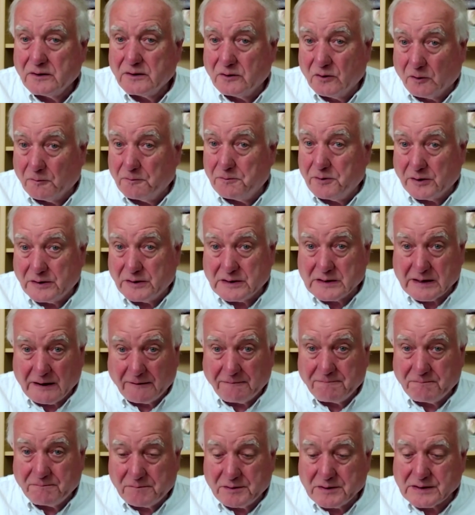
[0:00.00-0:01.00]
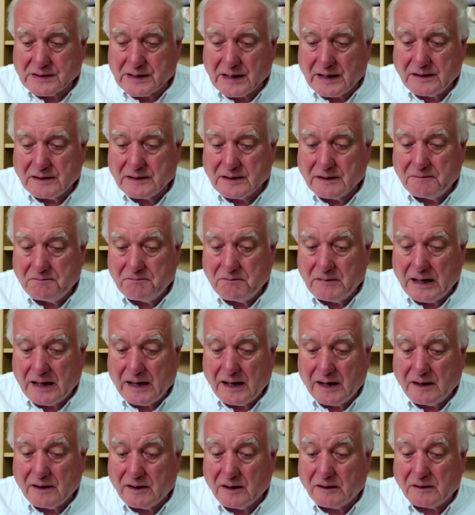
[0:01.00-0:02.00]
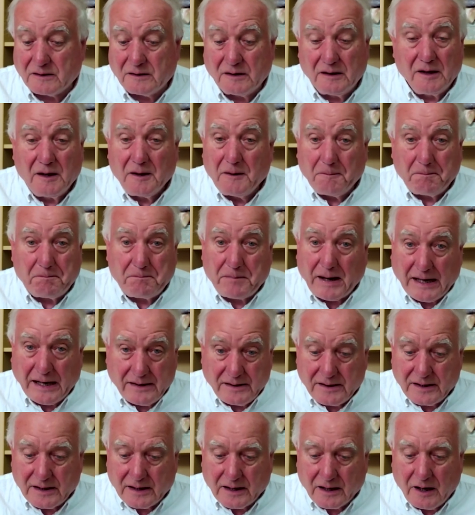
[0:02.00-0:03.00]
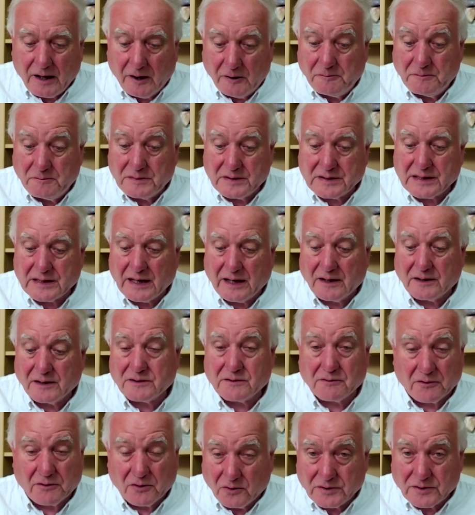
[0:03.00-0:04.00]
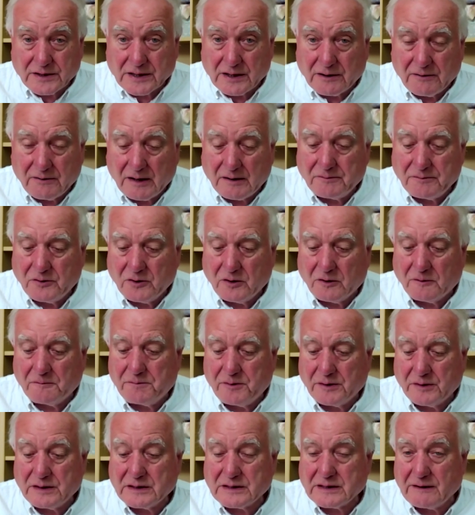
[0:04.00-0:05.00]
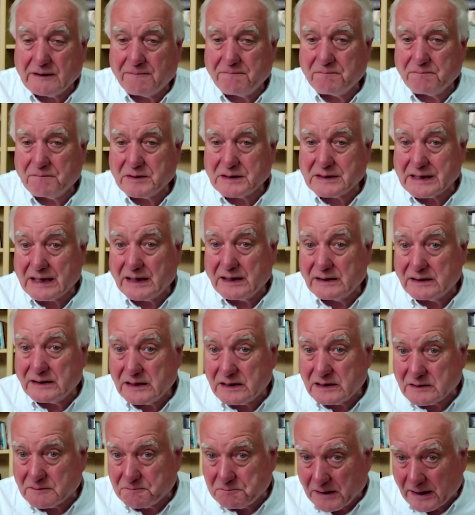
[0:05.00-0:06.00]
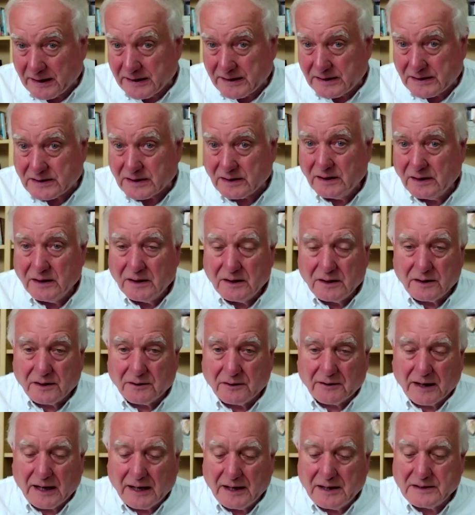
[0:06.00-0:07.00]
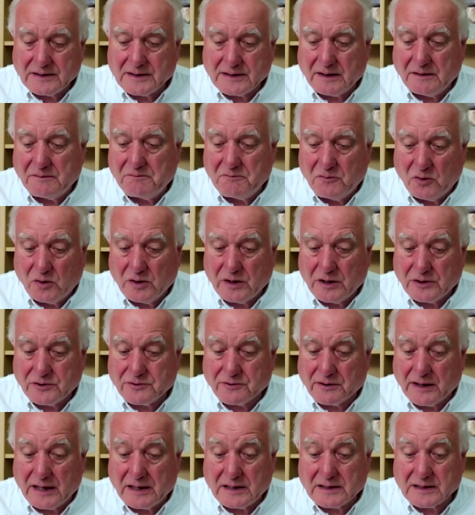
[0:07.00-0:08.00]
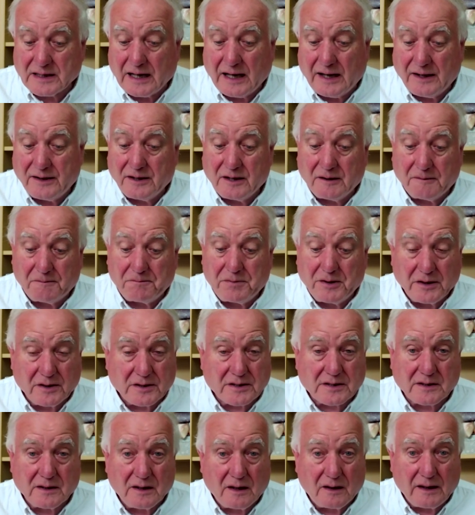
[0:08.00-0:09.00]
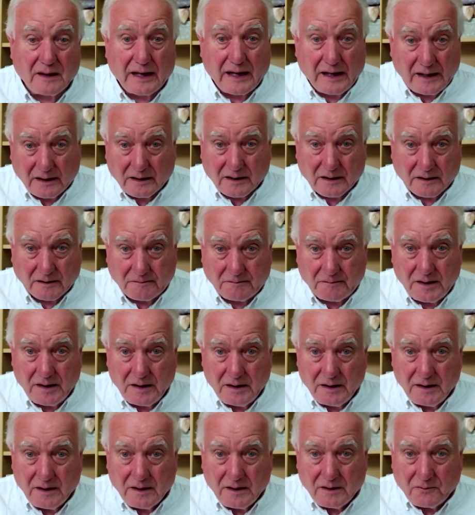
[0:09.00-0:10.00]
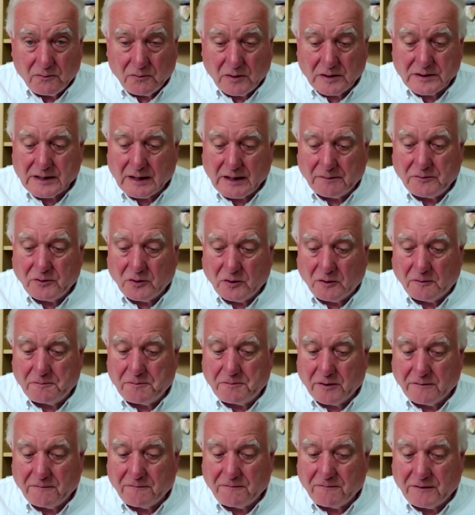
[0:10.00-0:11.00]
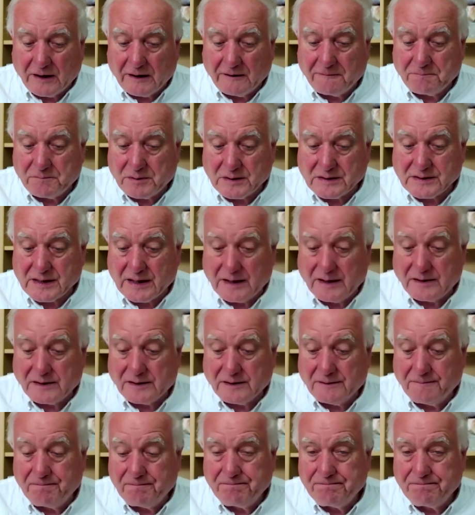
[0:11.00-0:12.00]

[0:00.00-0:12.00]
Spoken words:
0.7% in May, that pending home sales were also up 0.7% despite the rise in mortgage rates, and that personal income was up 0.5%.